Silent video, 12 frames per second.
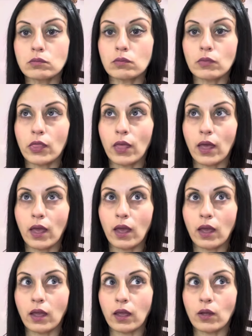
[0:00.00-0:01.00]

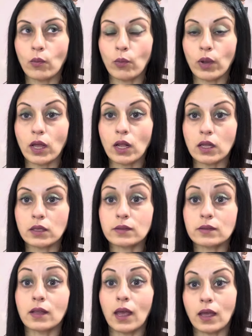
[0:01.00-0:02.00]
they will
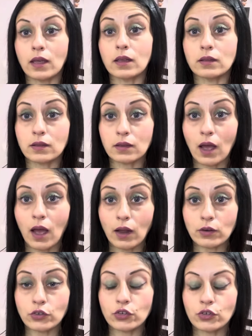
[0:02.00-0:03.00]
stay in
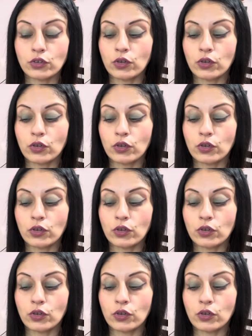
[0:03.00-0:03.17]
touch,